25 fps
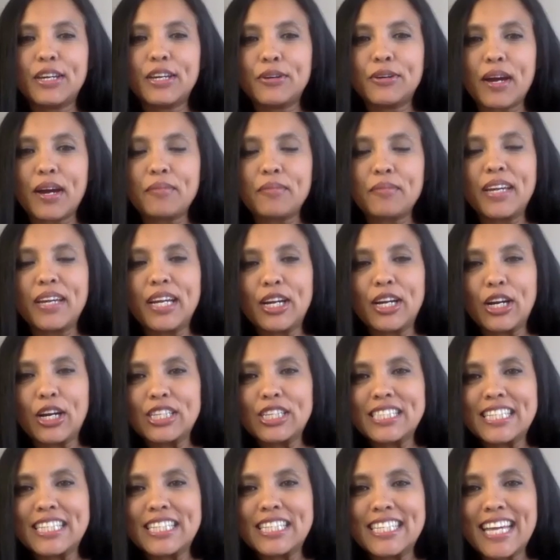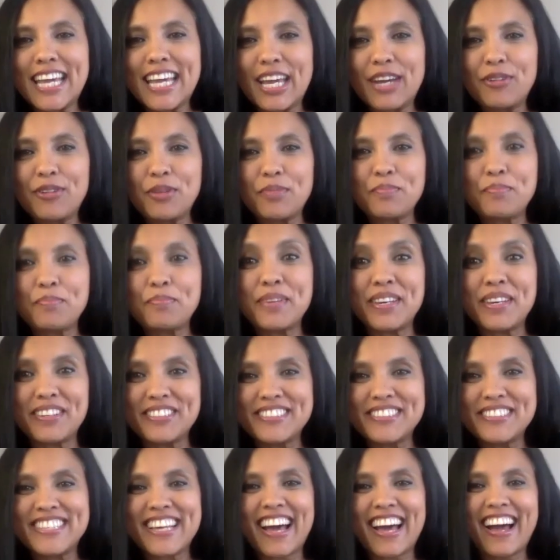I'm here today with Bill
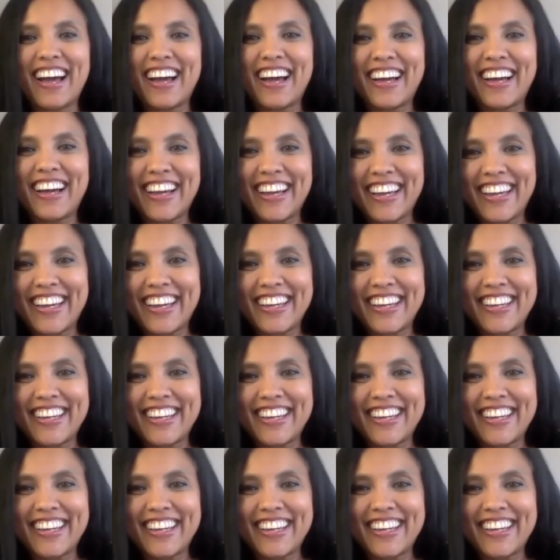Tai.